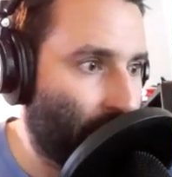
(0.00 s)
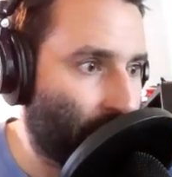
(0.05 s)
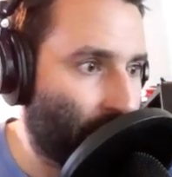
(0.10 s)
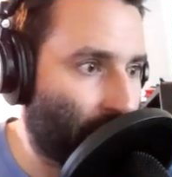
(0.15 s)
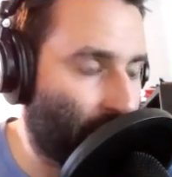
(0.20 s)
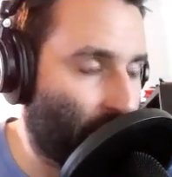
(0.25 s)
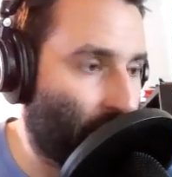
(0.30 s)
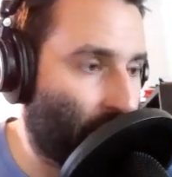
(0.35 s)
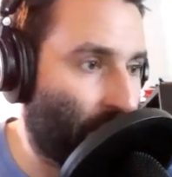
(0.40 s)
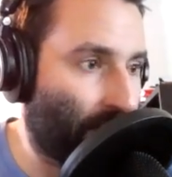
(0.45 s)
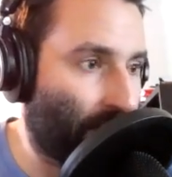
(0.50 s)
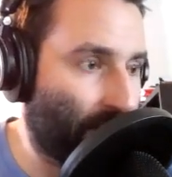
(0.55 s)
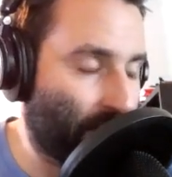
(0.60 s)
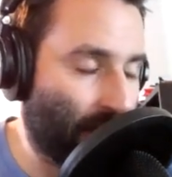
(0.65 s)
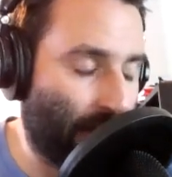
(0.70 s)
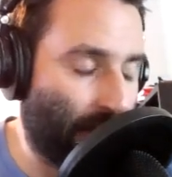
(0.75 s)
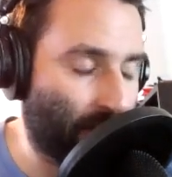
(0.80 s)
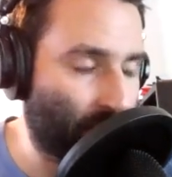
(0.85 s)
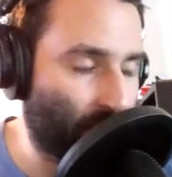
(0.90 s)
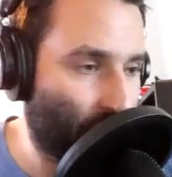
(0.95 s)
Then there are other
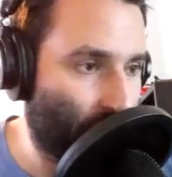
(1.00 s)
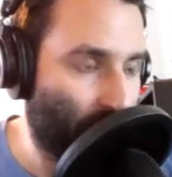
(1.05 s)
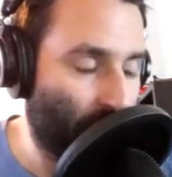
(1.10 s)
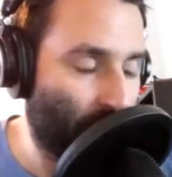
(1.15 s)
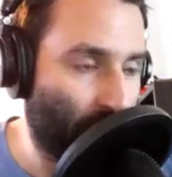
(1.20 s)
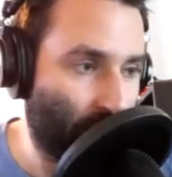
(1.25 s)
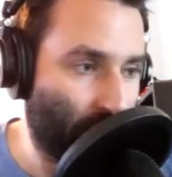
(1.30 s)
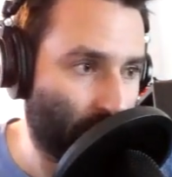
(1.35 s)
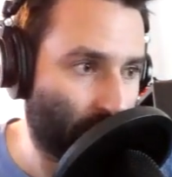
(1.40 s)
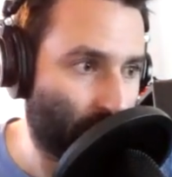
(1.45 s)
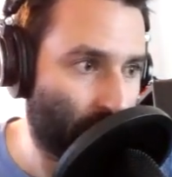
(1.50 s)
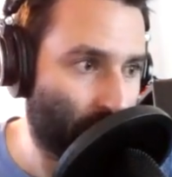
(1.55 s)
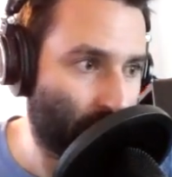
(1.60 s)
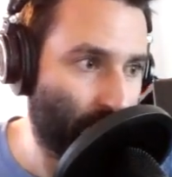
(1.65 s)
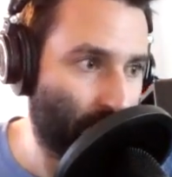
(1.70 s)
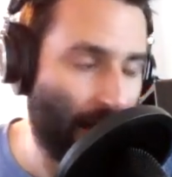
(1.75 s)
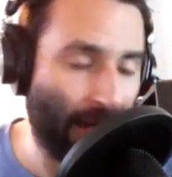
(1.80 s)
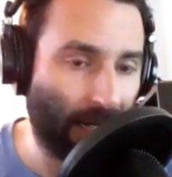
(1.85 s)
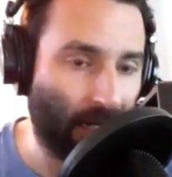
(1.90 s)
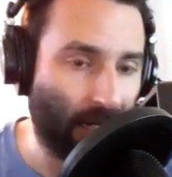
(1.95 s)
times when he'll
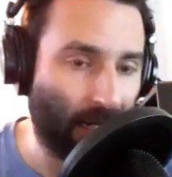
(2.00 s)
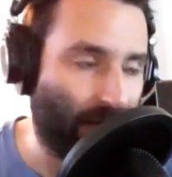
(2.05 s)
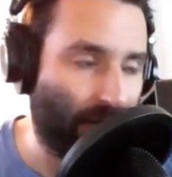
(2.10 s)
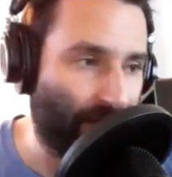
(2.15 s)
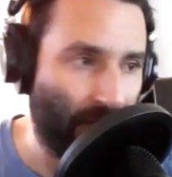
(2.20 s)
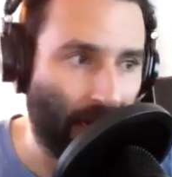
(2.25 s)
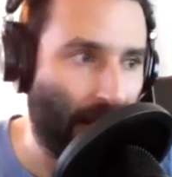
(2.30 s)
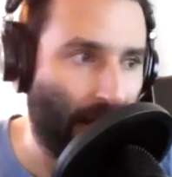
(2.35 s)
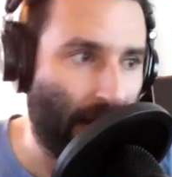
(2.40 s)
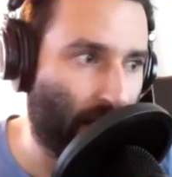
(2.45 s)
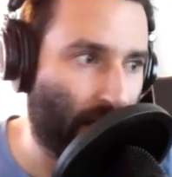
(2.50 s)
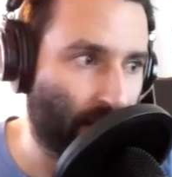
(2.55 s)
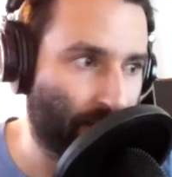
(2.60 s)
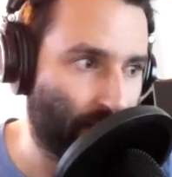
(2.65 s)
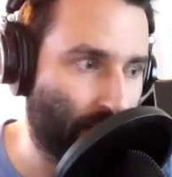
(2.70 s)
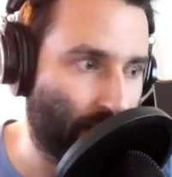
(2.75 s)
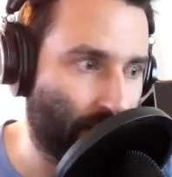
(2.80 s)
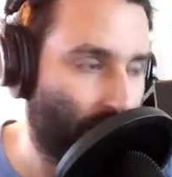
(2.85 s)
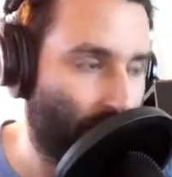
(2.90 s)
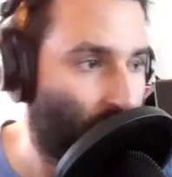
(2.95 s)
smack it off the couch
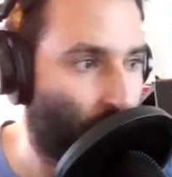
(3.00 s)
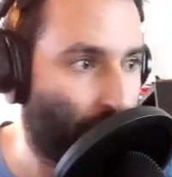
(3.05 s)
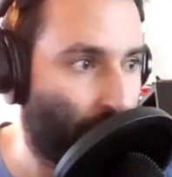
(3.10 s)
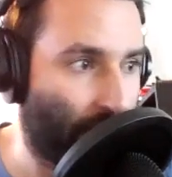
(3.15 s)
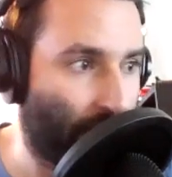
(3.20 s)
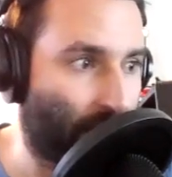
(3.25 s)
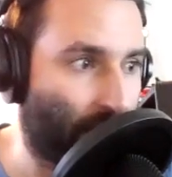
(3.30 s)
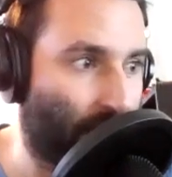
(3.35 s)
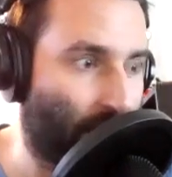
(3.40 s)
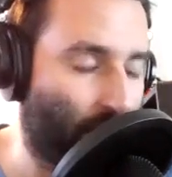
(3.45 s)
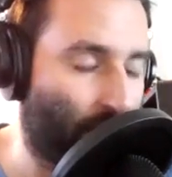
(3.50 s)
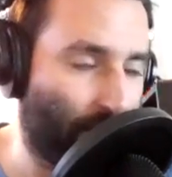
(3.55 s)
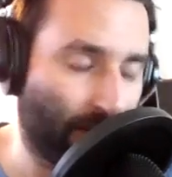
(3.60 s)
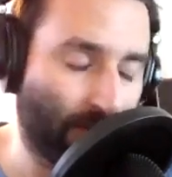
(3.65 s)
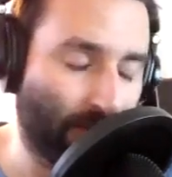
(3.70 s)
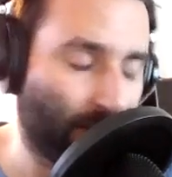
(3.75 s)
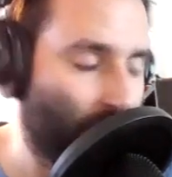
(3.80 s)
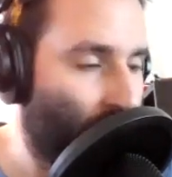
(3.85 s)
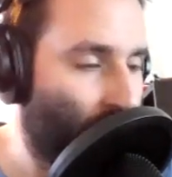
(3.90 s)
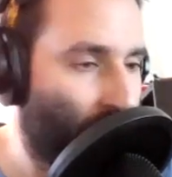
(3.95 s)
and then he'll pick it up
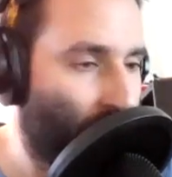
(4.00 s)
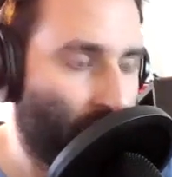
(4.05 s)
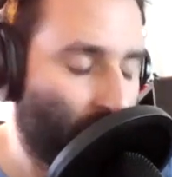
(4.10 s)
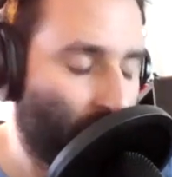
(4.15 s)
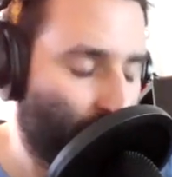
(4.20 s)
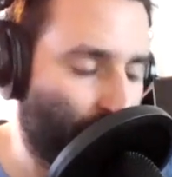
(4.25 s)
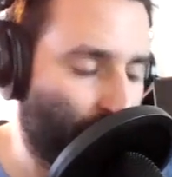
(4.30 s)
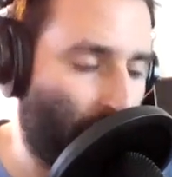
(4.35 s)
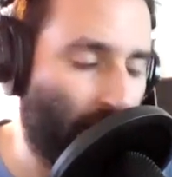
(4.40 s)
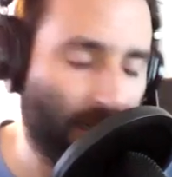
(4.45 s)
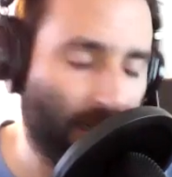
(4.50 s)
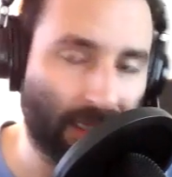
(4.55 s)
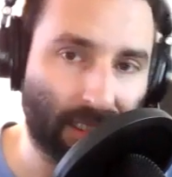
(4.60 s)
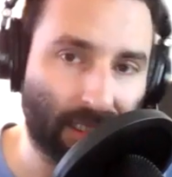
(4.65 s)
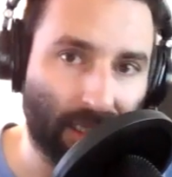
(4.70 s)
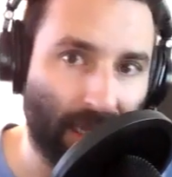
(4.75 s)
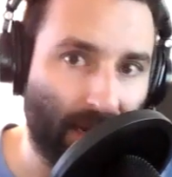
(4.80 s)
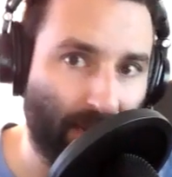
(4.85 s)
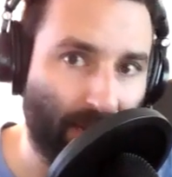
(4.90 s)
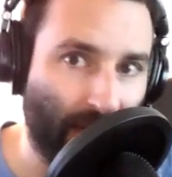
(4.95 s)
and body
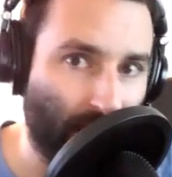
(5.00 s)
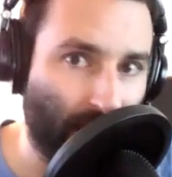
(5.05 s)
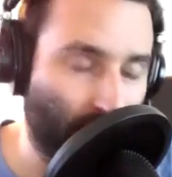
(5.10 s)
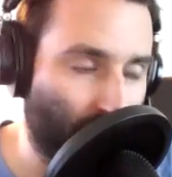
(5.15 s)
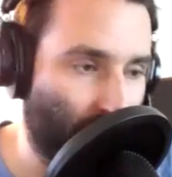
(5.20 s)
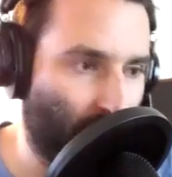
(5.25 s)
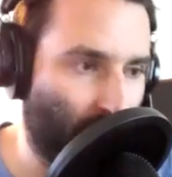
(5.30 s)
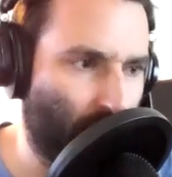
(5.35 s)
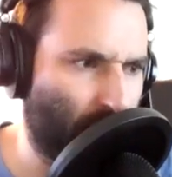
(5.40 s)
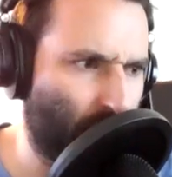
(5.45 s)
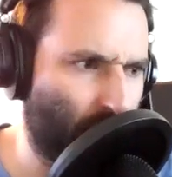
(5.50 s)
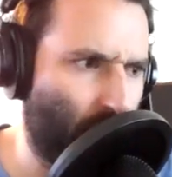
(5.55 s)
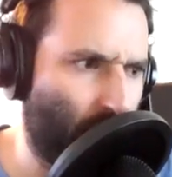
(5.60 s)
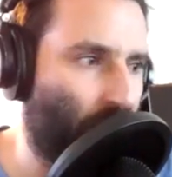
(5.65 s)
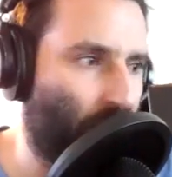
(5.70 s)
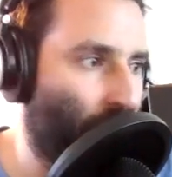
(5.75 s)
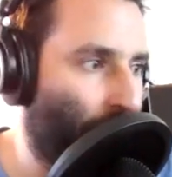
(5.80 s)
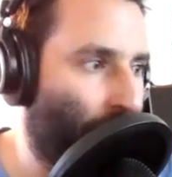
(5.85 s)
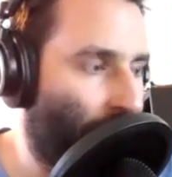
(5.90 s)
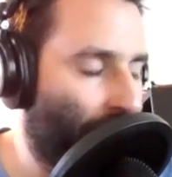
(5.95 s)
slam it and say,
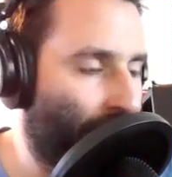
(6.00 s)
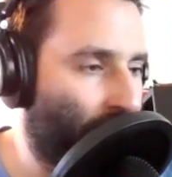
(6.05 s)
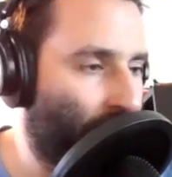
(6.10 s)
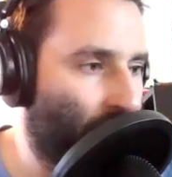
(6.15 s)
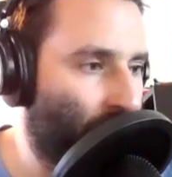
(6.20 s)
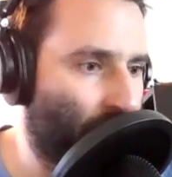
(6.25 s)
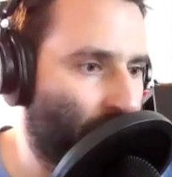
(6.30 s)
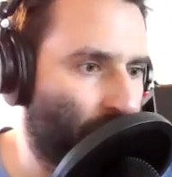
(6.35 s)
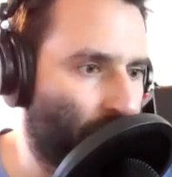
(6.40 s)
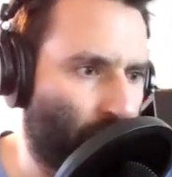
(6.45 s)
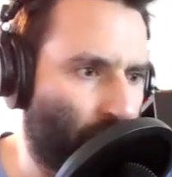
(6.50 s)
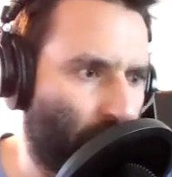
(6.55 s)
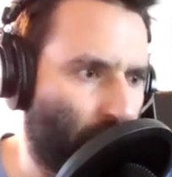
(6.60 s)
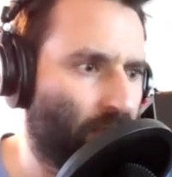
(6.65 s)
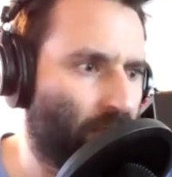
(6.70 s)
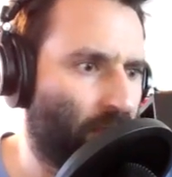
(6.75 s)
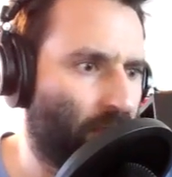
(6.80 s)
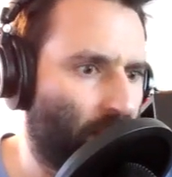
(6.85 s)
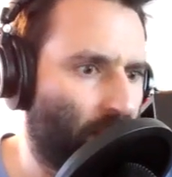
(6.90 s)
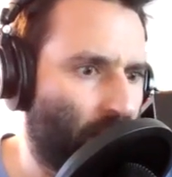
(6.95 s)
"No, no,
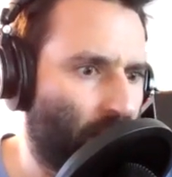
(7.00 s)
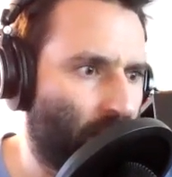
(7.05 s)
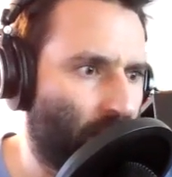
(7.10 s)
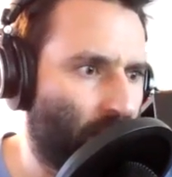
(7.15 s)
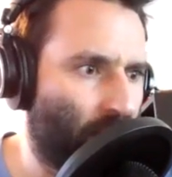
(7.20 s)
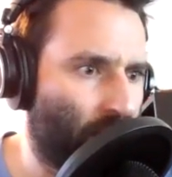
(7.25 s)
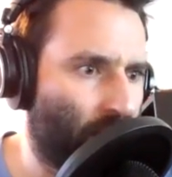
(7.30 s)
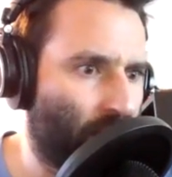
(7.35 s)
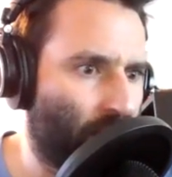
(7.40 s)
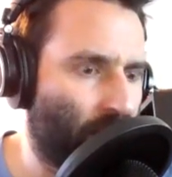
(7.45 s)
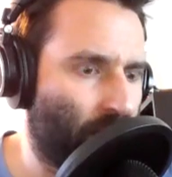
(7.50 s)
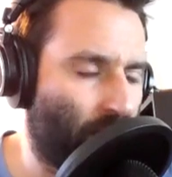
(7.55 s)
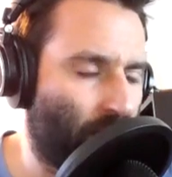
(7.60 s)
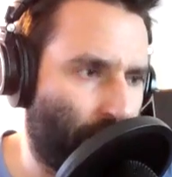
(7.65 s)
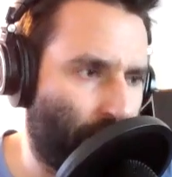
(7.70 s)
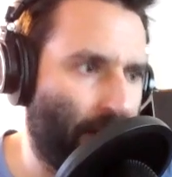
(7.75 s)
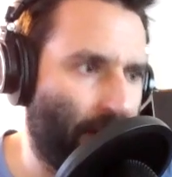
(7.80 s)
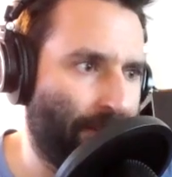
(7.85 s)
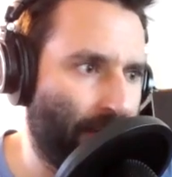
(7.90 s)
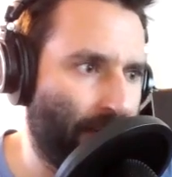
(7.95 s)
no,
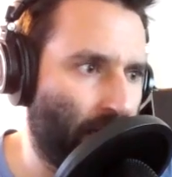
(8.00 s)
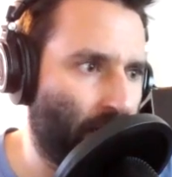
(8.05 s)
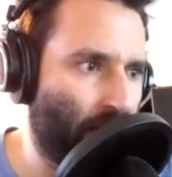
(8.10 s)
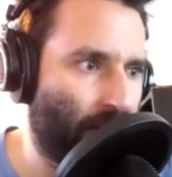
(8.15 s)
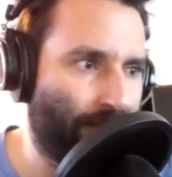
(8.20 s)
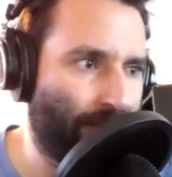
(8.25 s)
baby."